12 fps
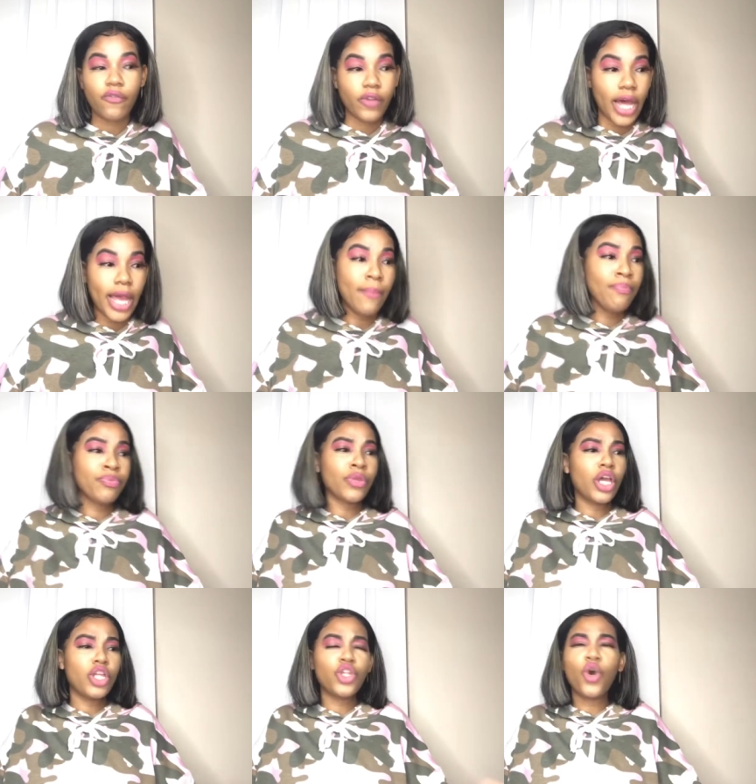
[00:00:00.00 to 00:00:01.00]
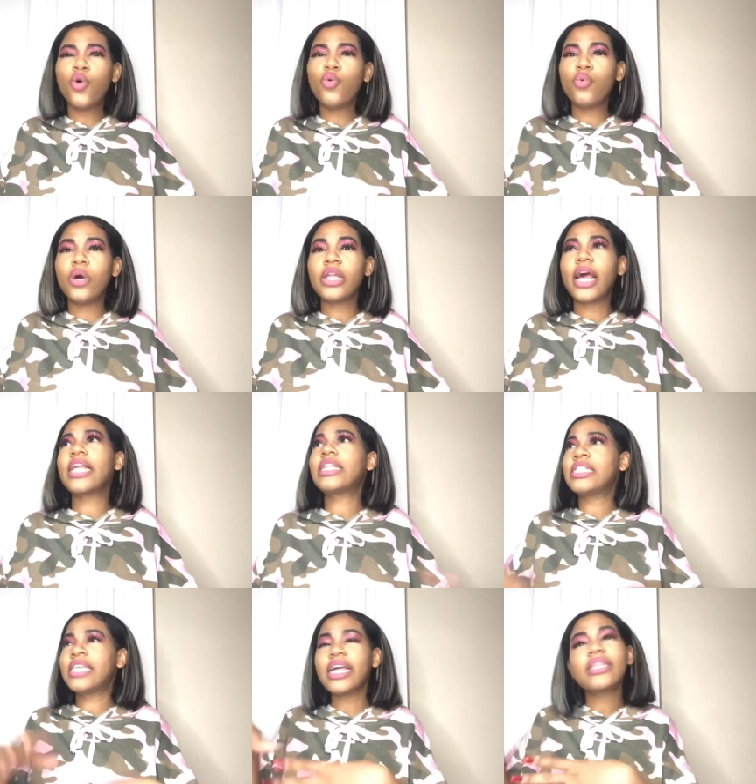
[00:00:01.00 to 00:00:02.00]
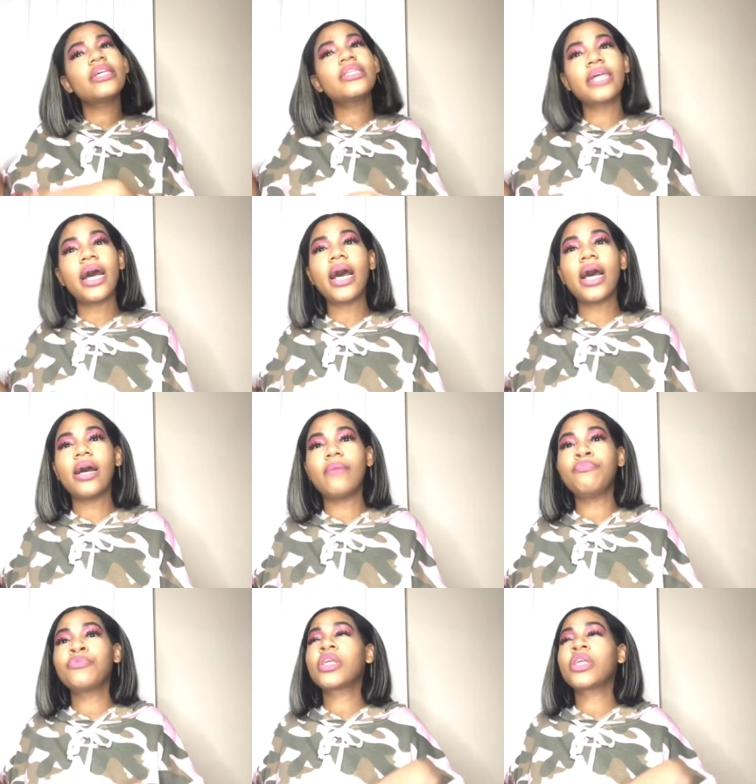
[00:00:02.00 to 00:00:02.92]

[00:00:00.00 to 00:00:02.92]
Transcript: Like, know, like, take this time